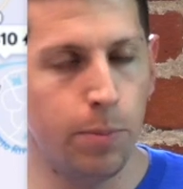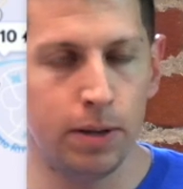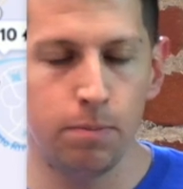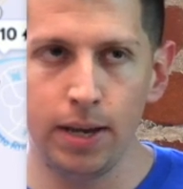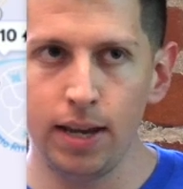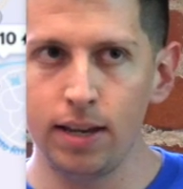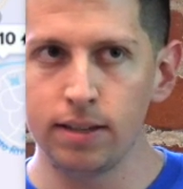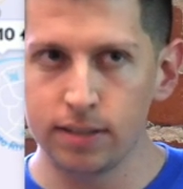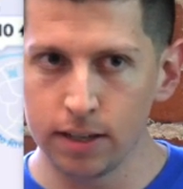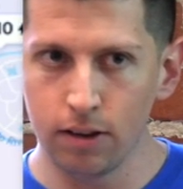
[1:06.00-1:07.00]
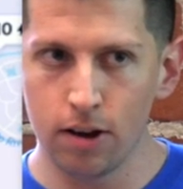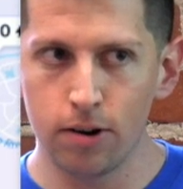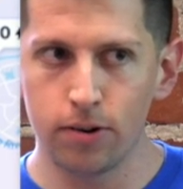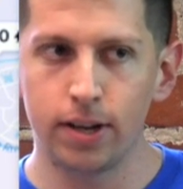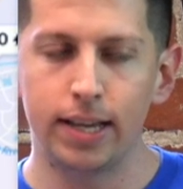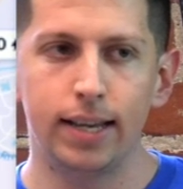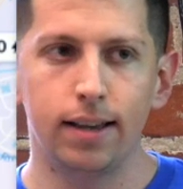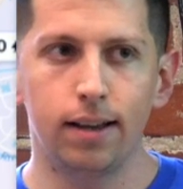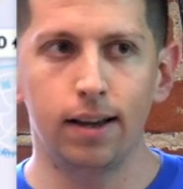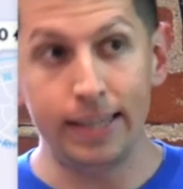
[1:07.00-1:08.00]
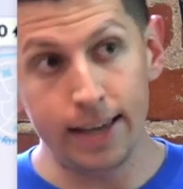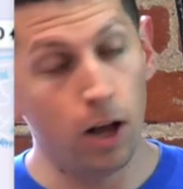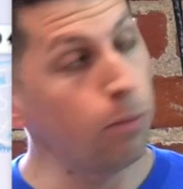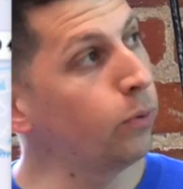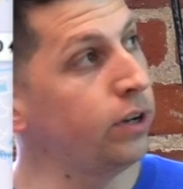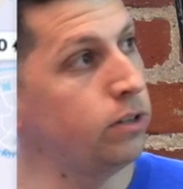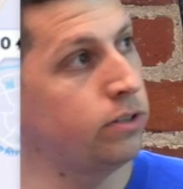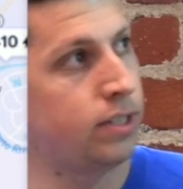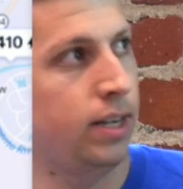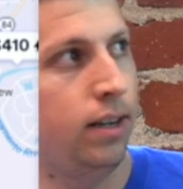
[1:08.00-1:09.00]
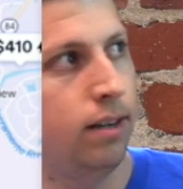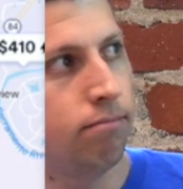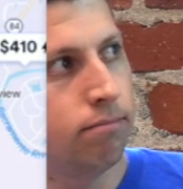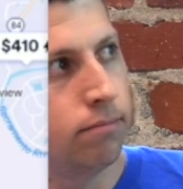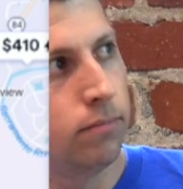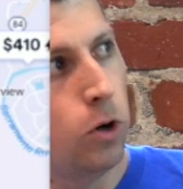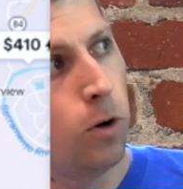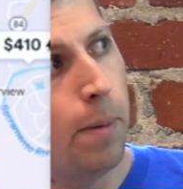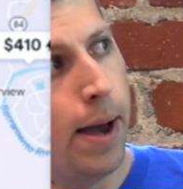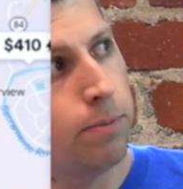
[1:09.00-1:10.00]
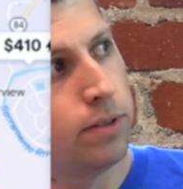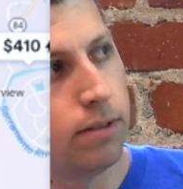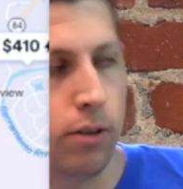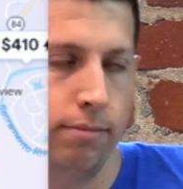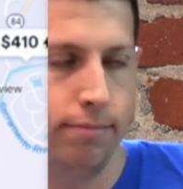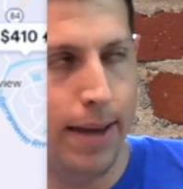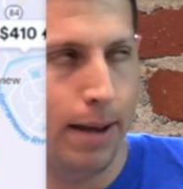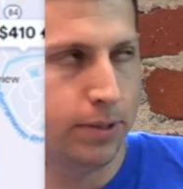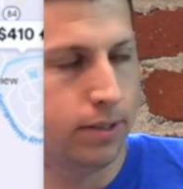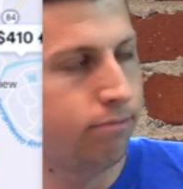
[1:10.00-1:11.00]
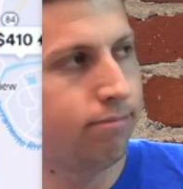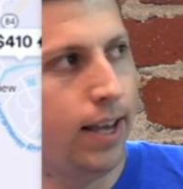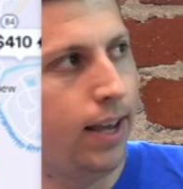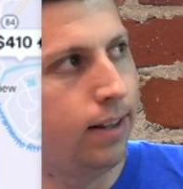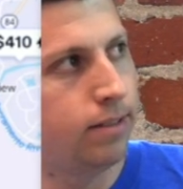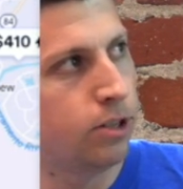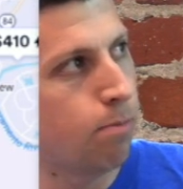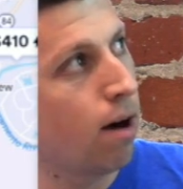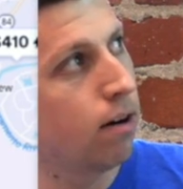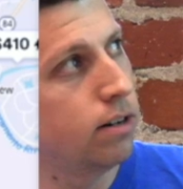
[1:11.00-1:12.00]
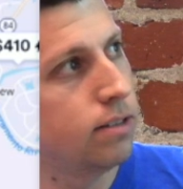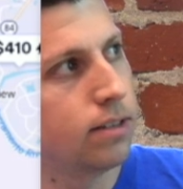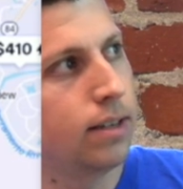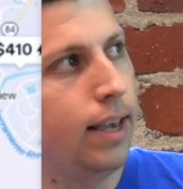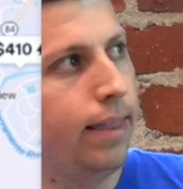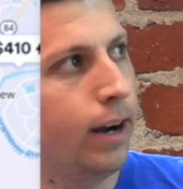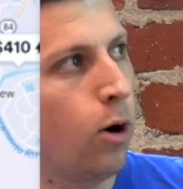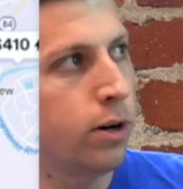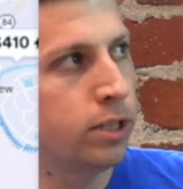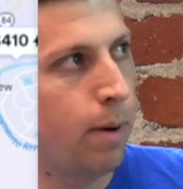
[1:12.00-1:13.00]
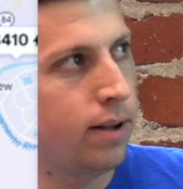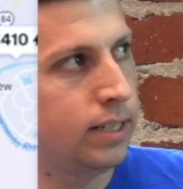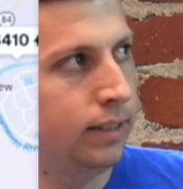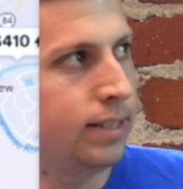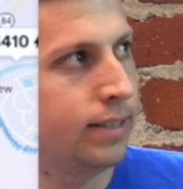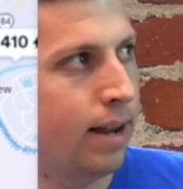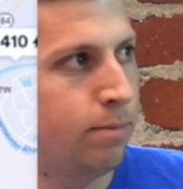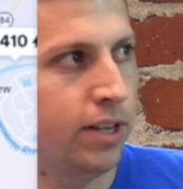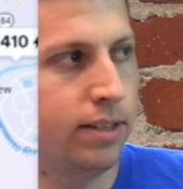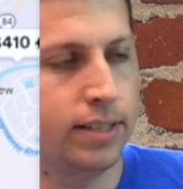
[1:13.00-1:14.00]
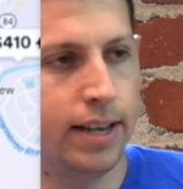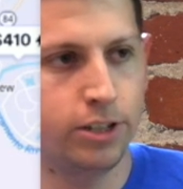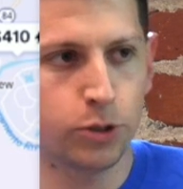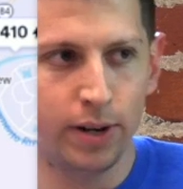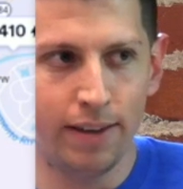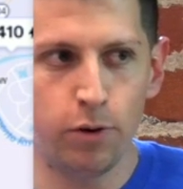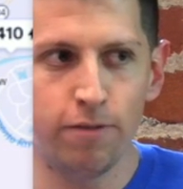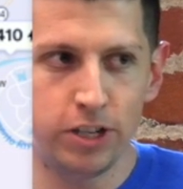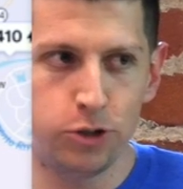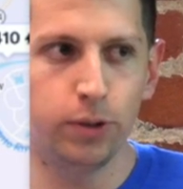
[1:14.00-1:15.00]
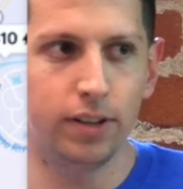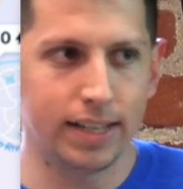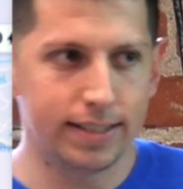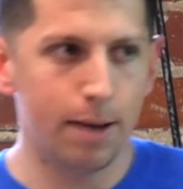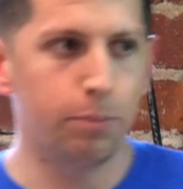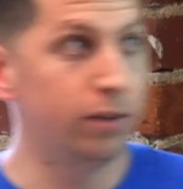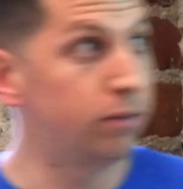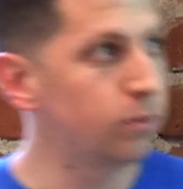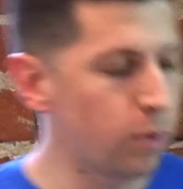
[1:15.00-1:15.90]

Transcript: Airbnb, Zillow, Yelp, where you see Google Maps or maps and some markers that correspond to list items on the side. Just want to give you a visual example of